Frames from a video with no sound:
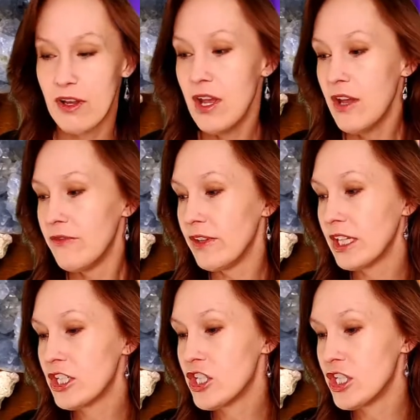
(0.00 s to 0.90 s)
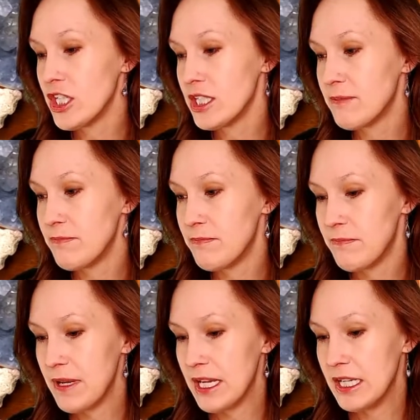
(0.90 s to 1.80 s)
I feel like she's
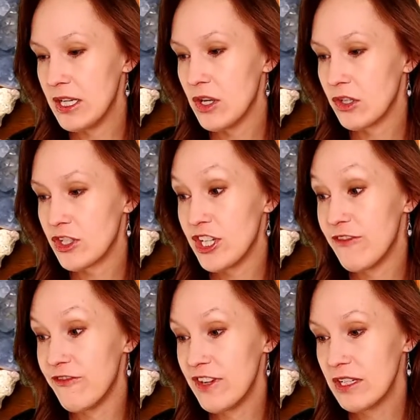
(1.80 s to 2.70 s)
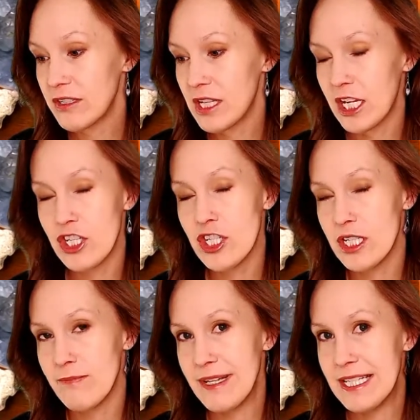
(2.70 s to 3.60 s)
been, or she feels like she's
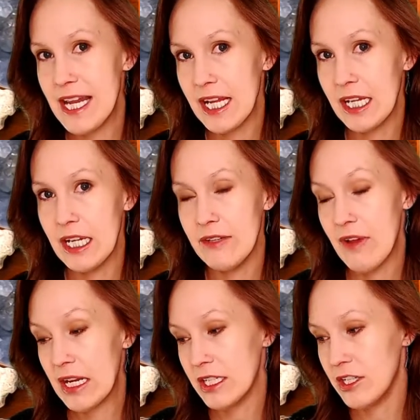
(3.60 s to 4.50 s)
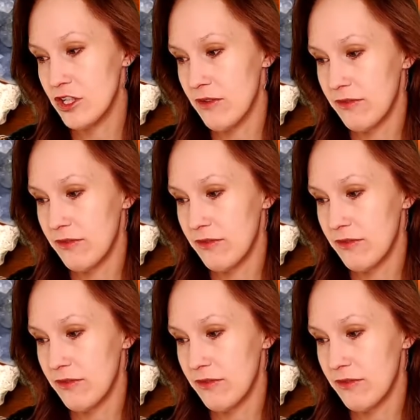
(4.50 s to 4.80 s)
been taken advantage of.